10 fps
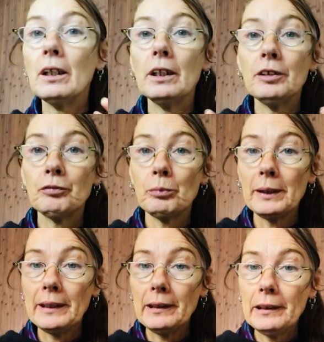If we
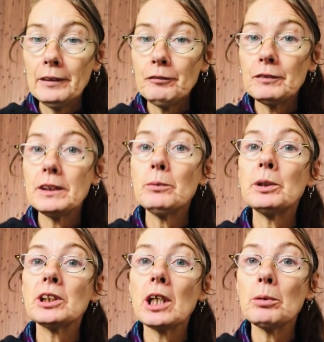lift it,
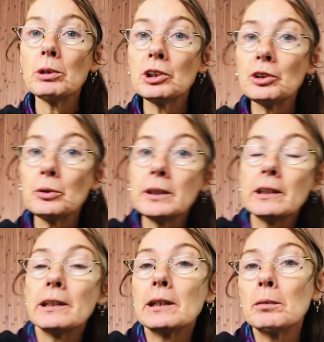which I will do in a
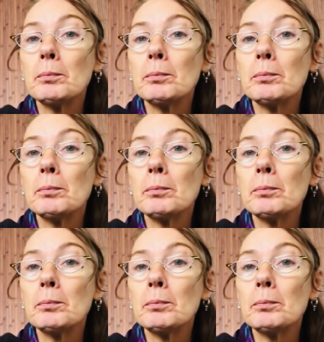little